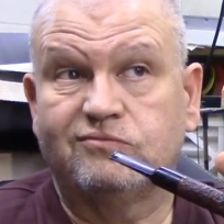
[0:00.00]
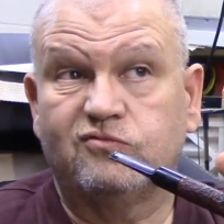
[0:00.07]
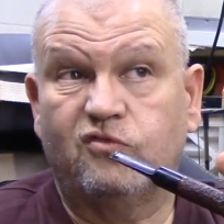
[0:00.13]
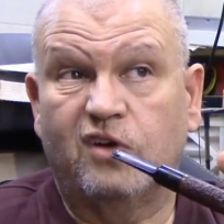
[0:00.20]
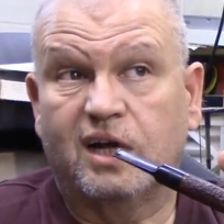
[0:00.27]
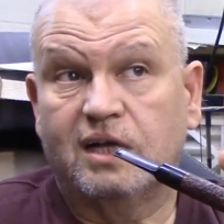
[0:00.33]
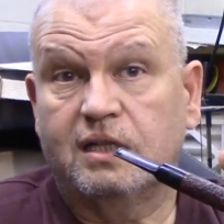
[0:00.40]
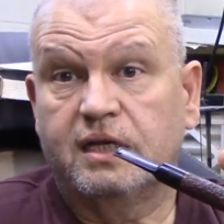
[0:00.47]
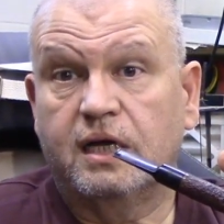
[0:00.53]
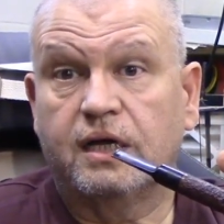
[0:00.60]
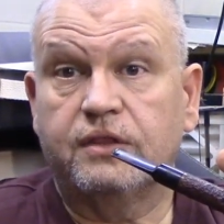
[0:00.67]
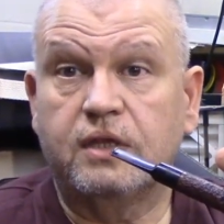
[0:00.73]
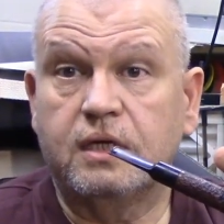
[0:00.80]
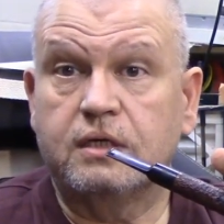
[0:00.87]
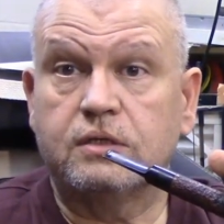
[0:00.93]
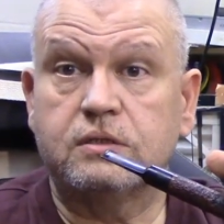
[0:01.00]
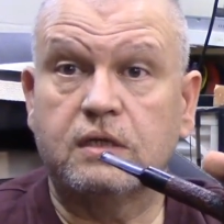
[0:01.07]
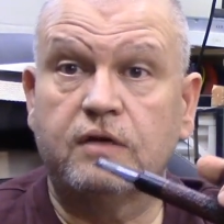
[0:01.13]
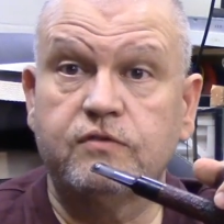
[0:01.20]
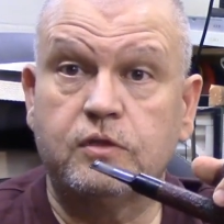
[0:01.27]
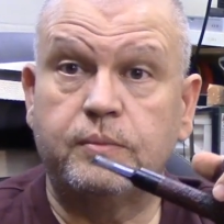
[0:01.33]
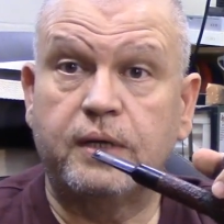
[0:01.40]
frankly, I think
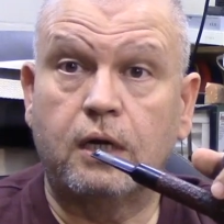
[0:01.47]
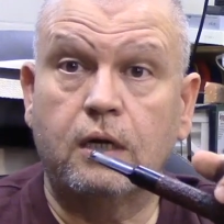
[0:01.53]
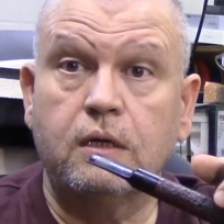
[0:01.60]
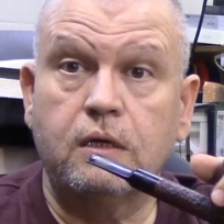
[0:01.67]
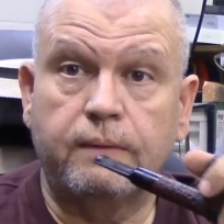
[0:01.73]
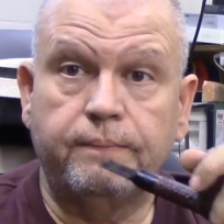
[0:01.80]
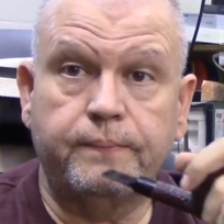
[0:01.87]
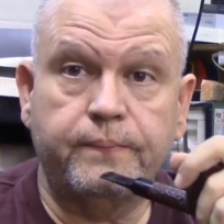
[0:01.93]
deserves to be heard.